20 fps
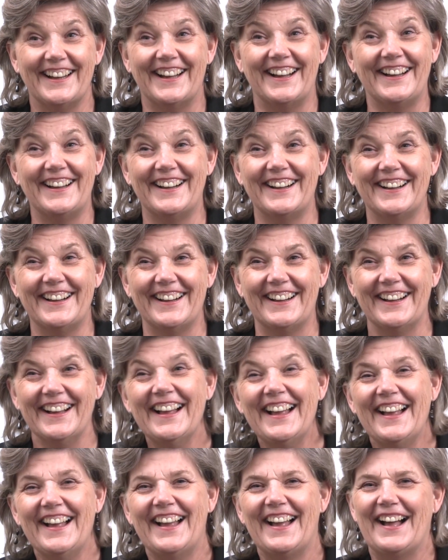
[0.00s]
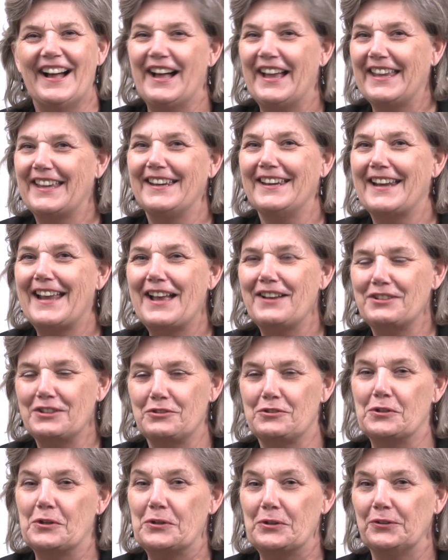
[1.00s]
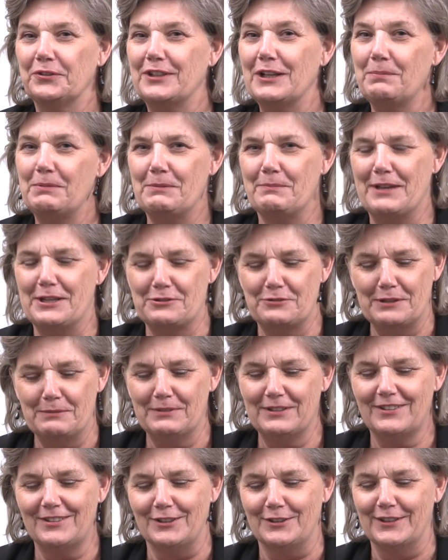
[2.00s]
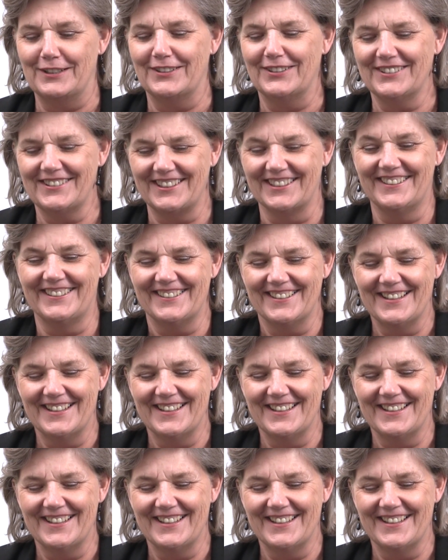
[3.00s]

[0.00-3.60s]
uh, in an ASHA journal, supplementary materials,